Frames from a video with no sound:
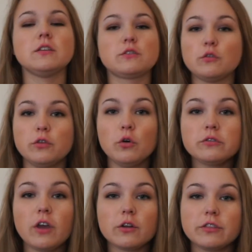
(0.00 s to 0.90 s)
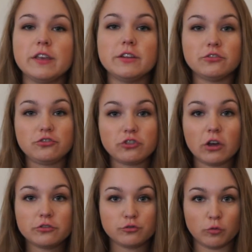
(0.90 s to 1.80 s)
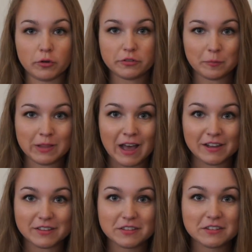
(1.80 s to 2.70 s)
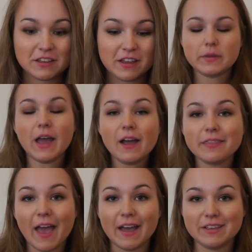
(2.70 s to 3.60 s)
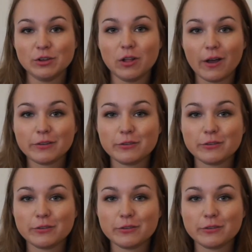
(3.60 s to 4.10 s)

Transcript: So those are the junk drawer supplies. Beyond that, you'll also